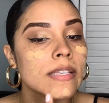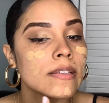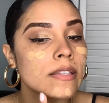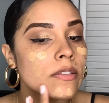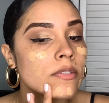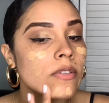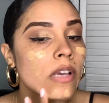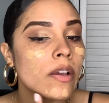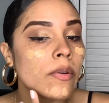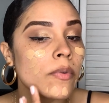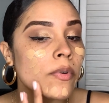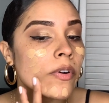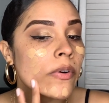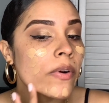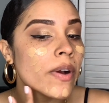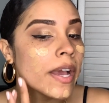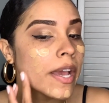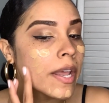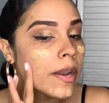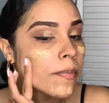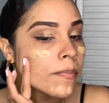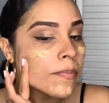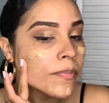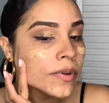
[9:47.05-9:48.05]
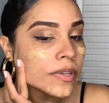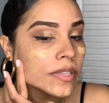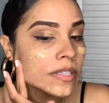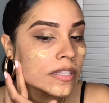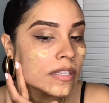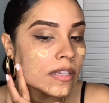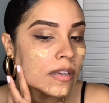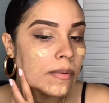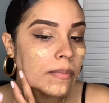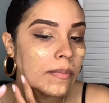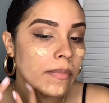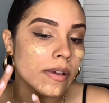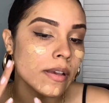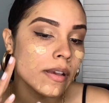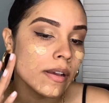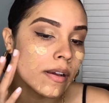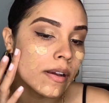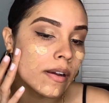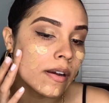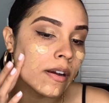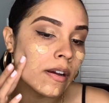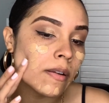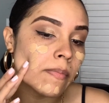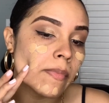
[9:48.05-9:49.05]
So I will go ahead and put some
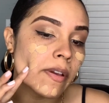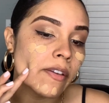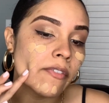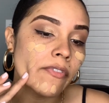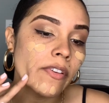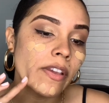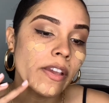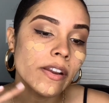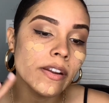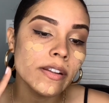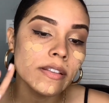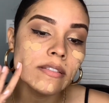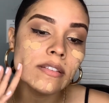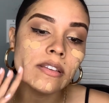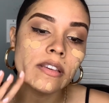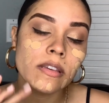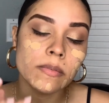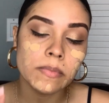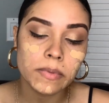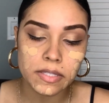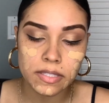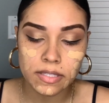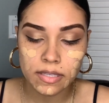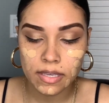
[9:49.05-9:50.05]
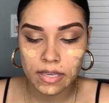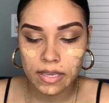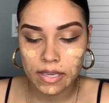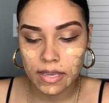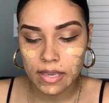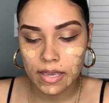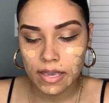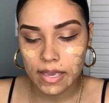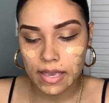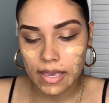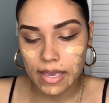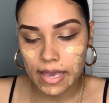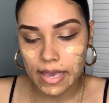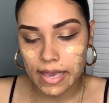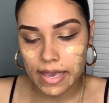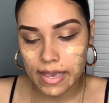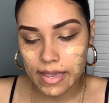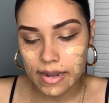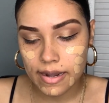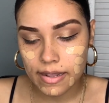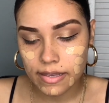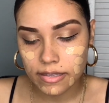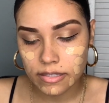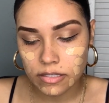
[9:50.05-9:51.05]
on my fingertips
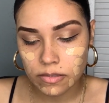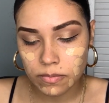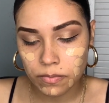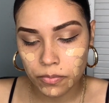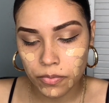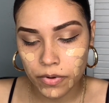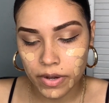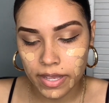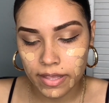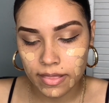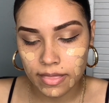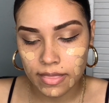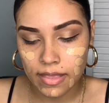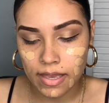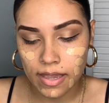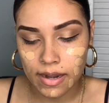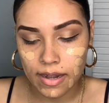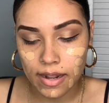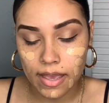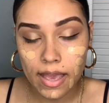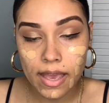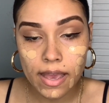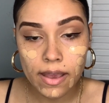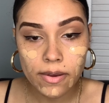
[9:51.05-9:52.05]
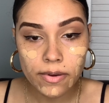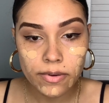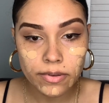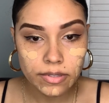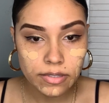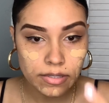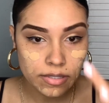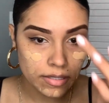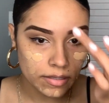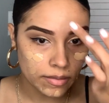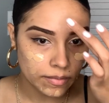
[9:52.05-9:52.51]
and spread that out